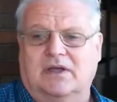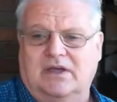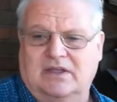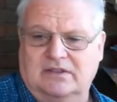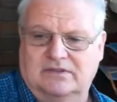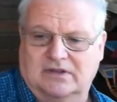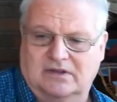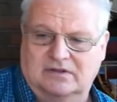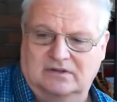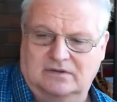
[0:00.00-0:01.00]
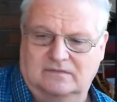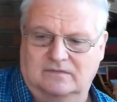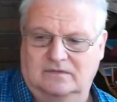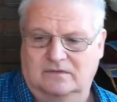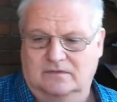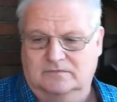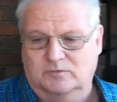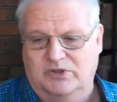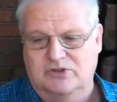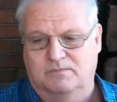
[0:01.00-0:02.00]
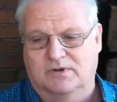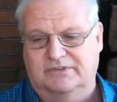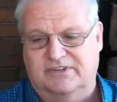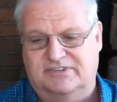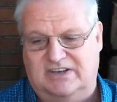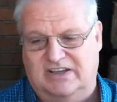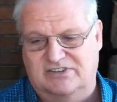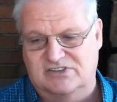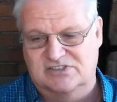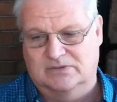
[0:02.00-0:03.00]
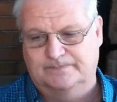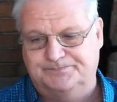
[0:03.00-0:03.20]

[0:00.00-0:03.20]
and where you build this relationship